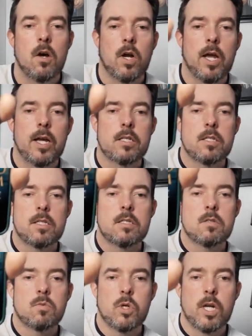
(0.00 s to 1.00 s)
Okay, so
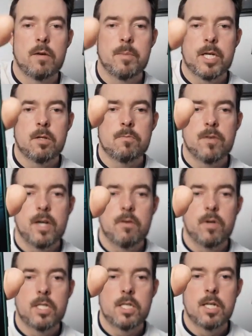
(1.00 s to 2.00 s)
this is one I picked up very
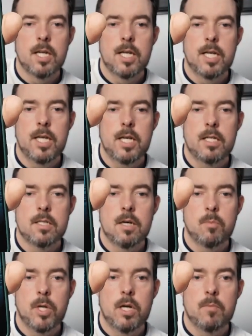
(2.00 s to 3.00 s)
recently. It's
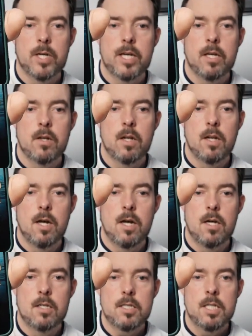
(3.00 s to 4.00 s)
not been on my Kindle
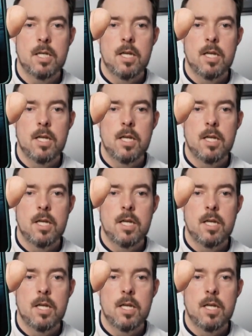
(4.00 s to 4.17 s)
long.